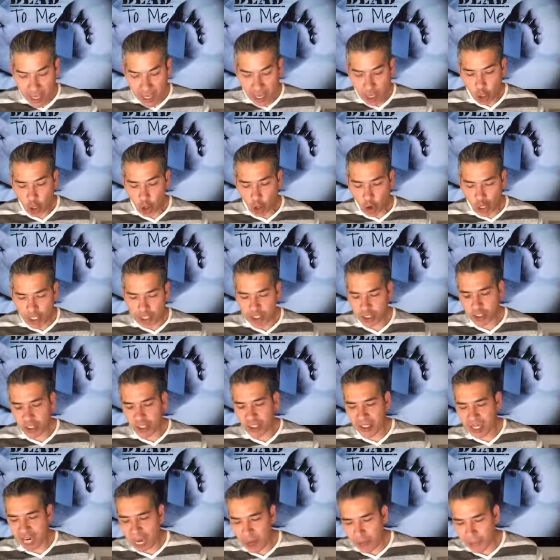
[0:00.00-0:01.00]
crunch
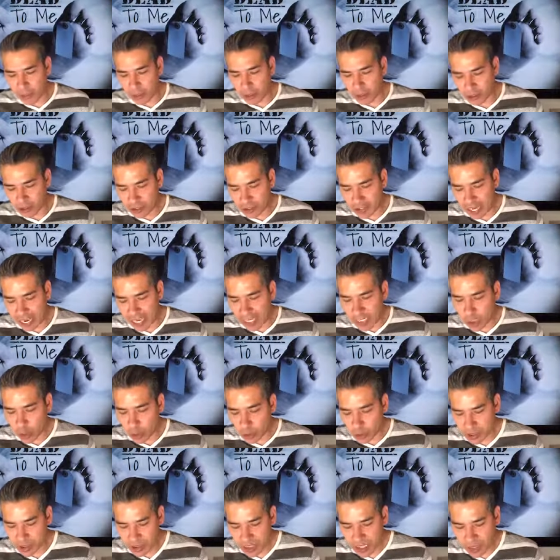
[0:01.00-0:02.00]
the numbers and you
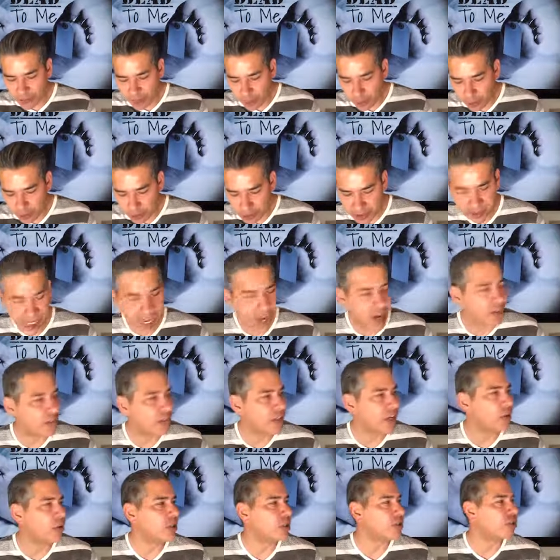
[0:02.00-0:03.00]
will see for yourself
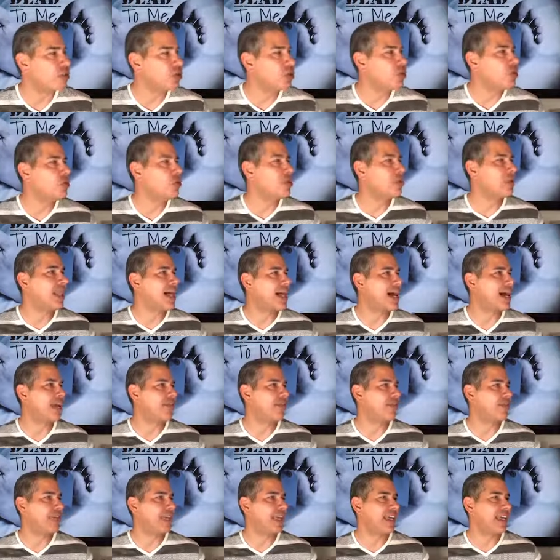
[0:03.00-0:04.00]
there is new
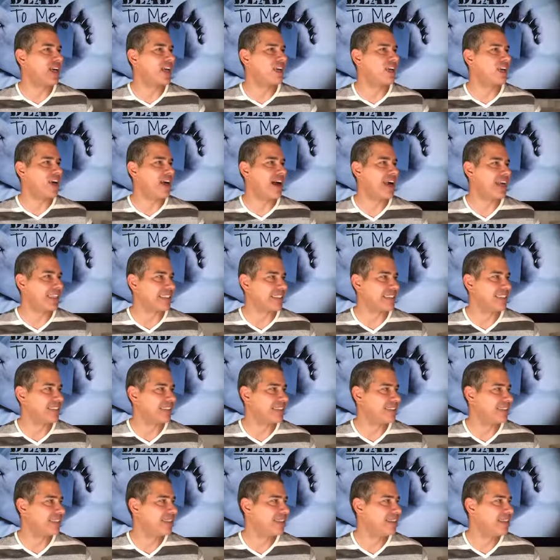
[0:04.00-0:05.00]
life in Christ.
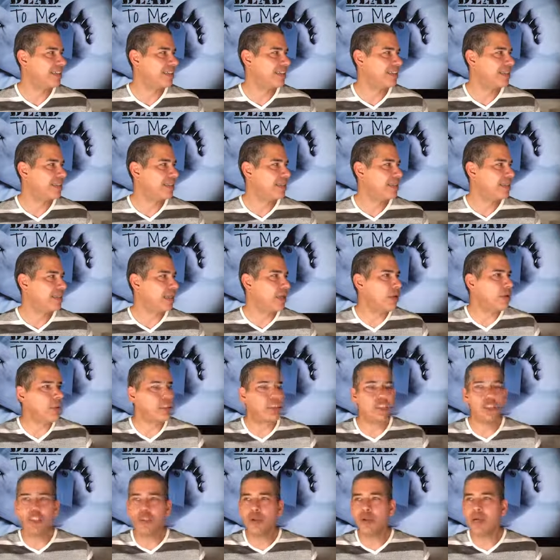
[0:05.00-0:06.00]
There
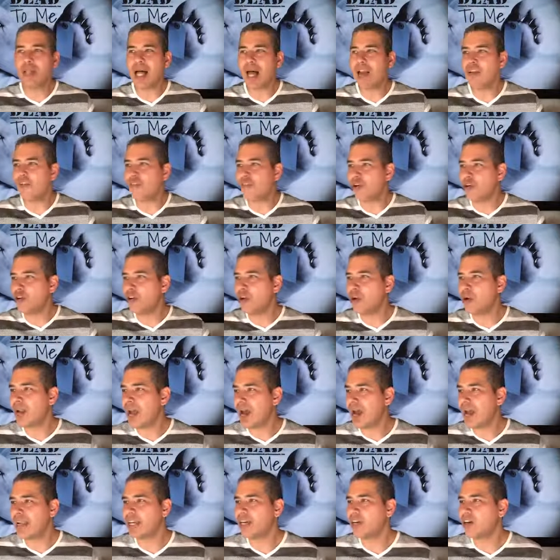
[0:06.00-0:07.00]
is new life for you and
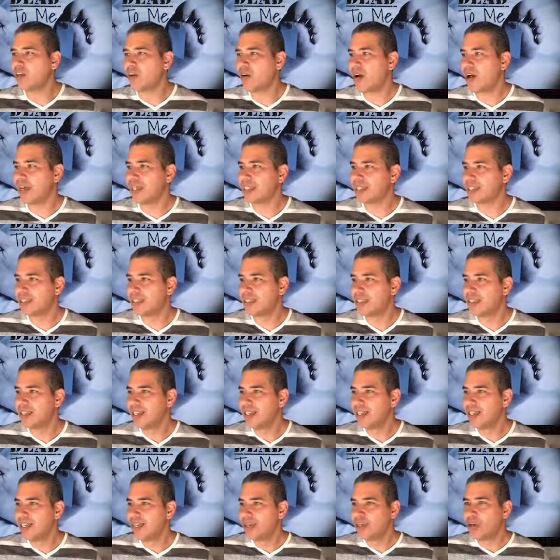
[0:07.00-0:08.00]
I in Christ.
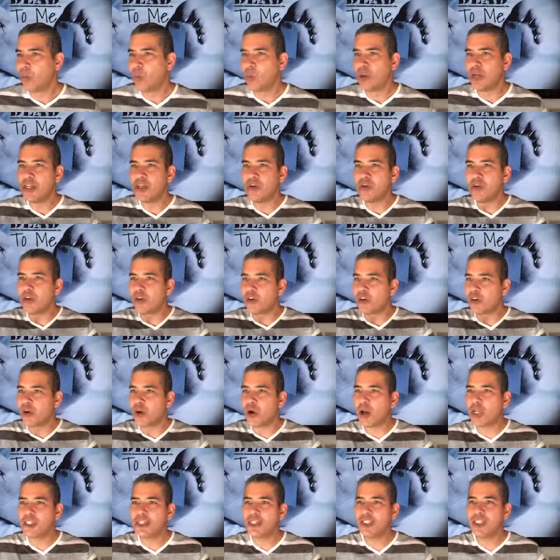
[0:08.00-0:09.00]
When you
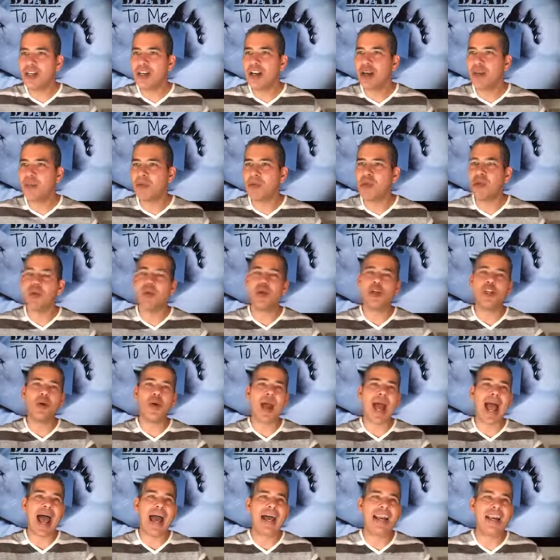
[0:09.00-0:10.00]
crunch the numbers, when you
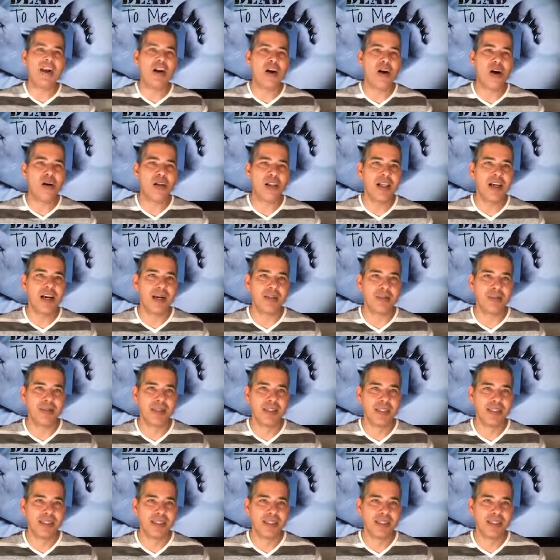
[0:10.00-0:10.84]
add it all up,